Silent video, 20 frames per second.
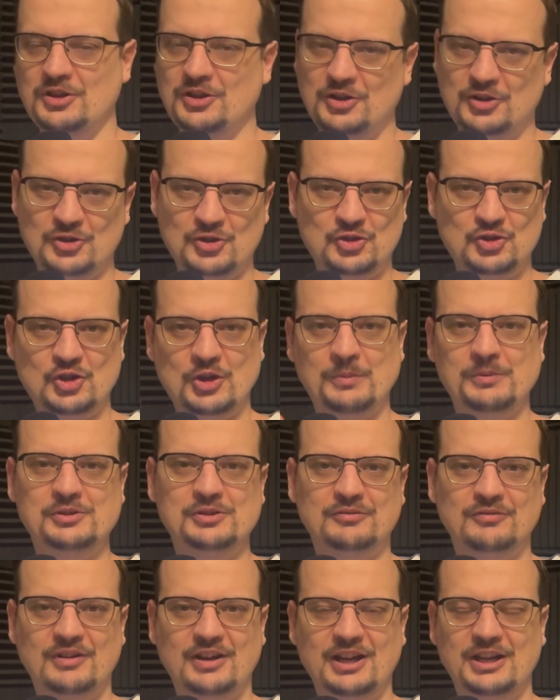
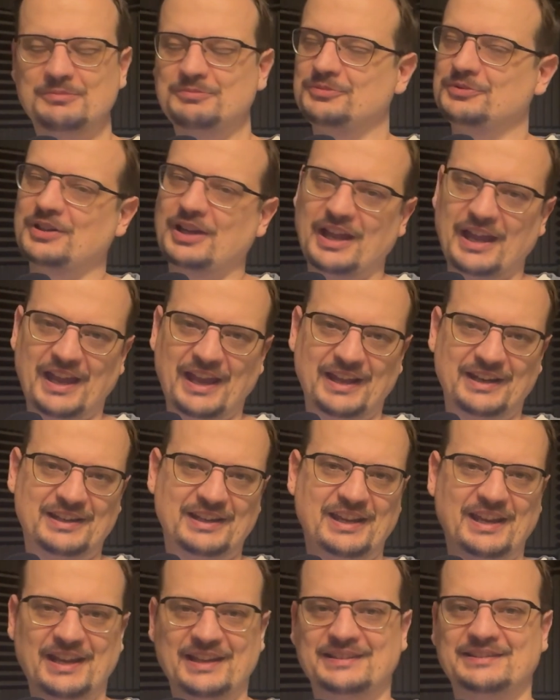subscribe and
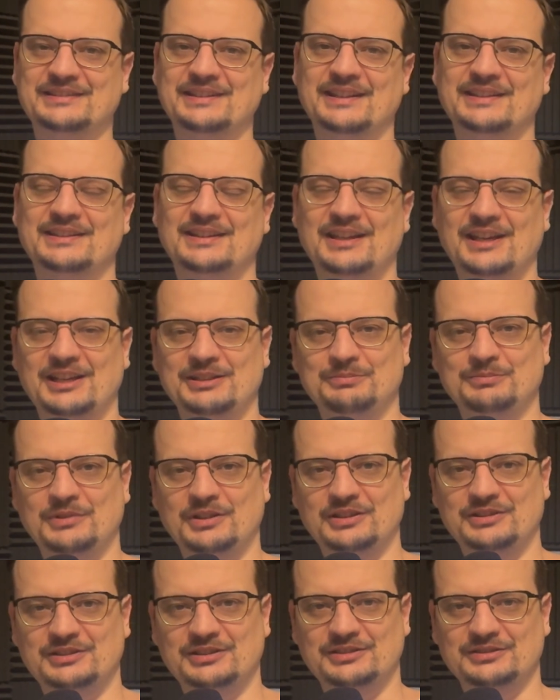hit that like
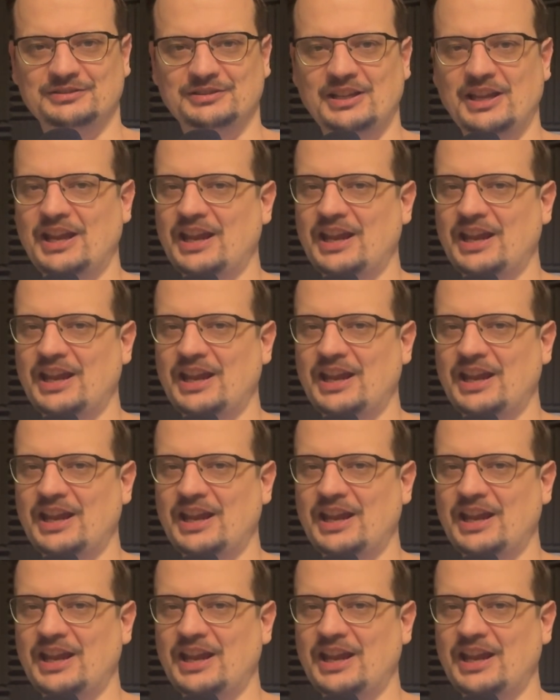button.